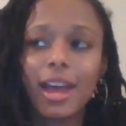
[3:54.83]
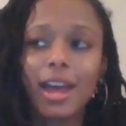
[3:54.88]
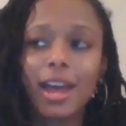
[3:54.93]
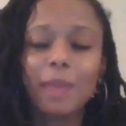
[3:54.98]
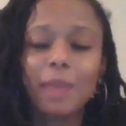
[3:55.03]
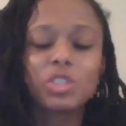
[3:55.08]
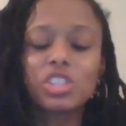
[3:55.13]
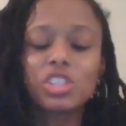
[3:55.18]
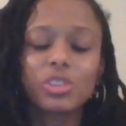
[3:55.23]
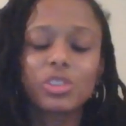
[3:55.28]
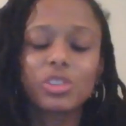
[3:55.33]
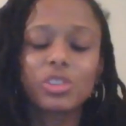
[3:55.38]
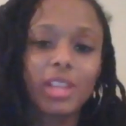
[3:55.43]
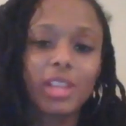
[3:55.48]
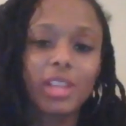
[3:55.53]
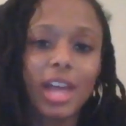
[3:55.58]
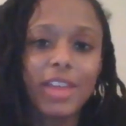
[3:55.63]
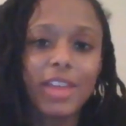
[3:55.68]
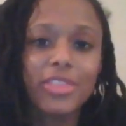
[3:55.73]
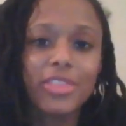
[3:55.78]
I'm just so
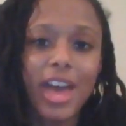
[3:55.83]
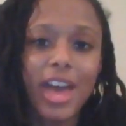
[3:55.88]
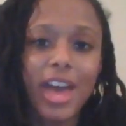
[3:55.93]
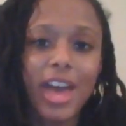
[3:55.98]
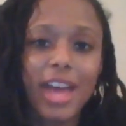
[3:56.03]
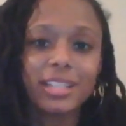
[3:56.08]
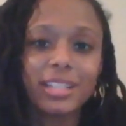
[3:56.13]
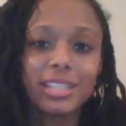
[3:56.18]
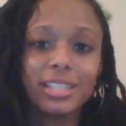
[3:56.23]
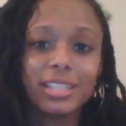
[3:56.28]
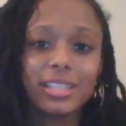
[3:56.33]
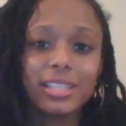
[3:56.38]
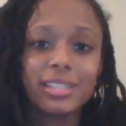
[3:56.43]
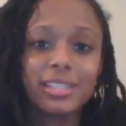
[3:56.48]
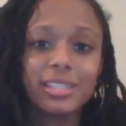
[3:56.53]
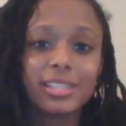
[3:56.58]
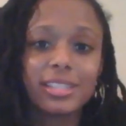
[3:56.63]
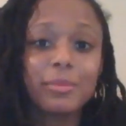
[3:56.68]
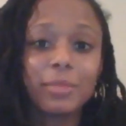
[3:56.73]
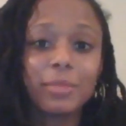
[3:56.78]
glad that
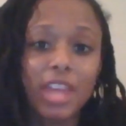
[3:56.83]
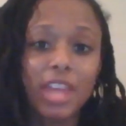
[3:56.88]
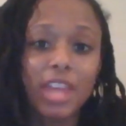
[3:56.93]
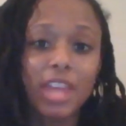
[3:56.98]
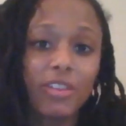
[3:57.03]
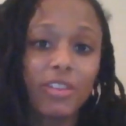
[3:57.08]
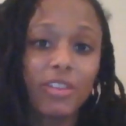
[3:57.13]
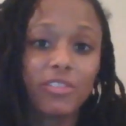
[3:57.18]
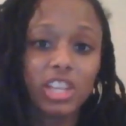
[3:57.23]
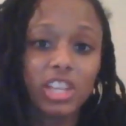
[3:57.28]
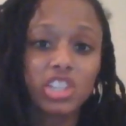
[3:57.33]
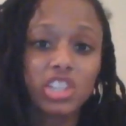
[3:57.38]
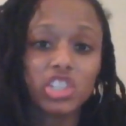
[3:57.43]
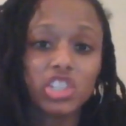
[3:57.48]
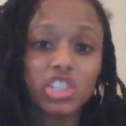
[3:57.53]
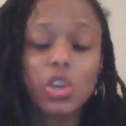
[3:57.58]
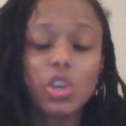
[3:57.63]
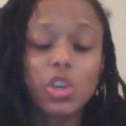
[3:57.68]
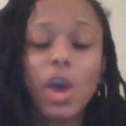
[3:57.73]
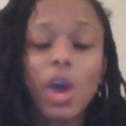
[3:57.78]
he sent me that
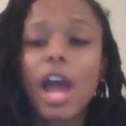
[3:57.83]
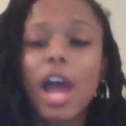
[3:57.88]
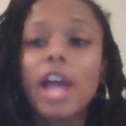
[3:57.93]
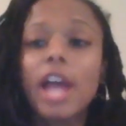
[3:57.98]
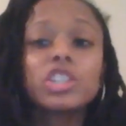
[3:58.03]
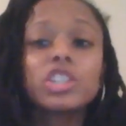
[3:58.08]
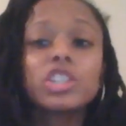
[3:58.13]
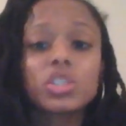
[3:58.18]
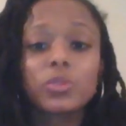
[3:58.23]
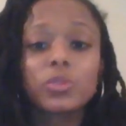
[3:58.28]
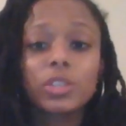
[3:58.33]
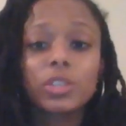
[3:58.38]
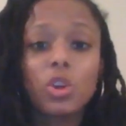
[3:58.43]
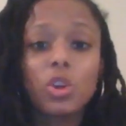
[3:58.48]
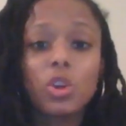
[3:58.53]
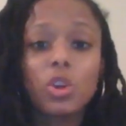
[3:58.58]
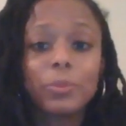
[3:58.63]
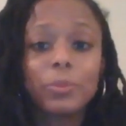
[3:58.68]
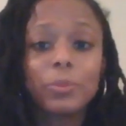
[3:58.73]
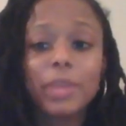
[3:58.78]
revelation. So I just
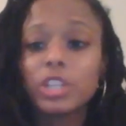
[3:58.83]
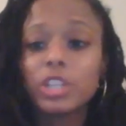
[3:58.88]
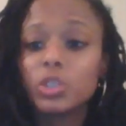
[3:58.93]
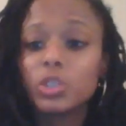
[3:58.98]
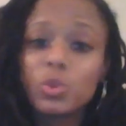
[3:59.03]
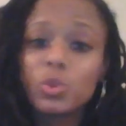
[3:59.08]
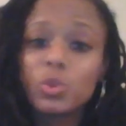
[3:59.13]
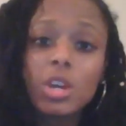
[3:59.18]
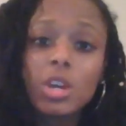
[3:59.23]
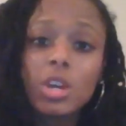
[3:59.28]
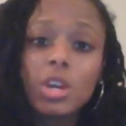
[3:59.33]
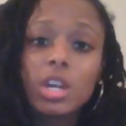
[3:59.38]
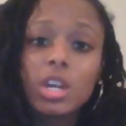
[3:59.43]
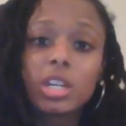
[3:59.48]
really hope that you